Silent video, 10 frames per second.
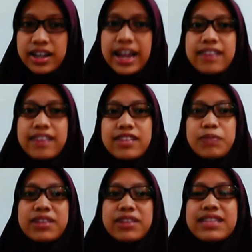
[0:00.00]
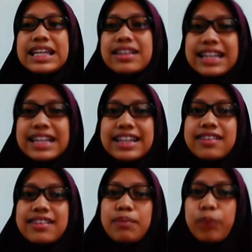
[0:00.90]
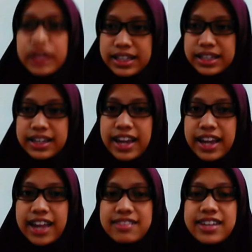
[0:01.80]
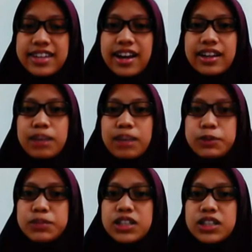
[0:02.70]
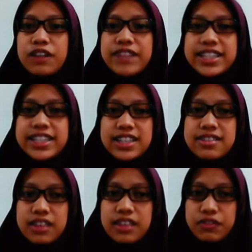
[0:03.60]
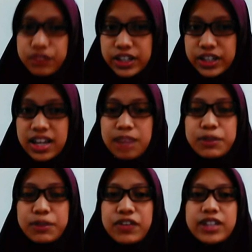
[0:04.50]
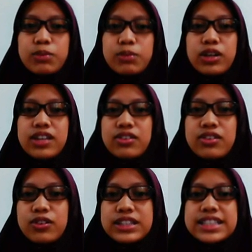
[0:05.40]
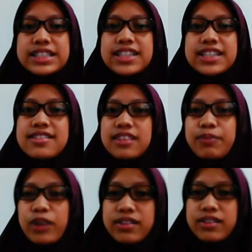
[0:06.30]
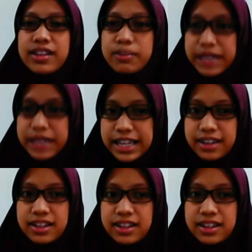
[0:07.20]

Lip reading: Enzyme is important as they are capable of digesting food before the body's own digestive process begins.